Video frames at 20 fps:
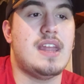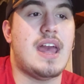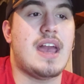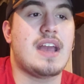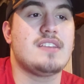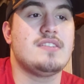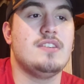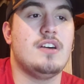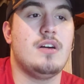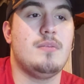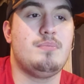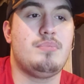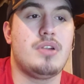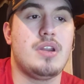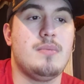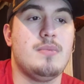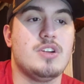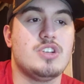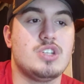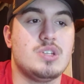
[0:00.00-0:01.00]
Hextall
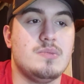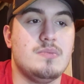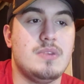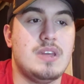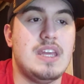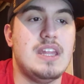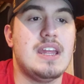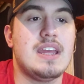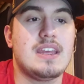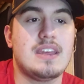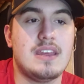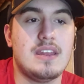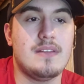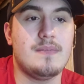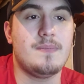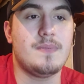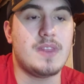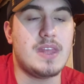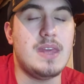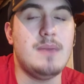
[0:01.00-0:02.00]
pretty much he
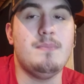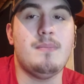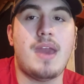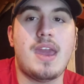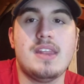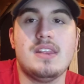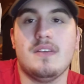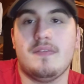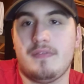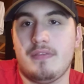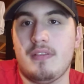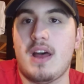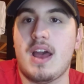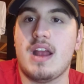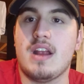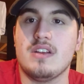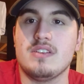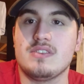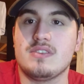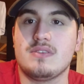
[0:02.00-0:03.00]
made the
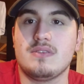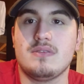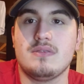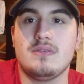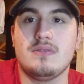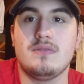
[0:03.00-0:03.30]
Flyers.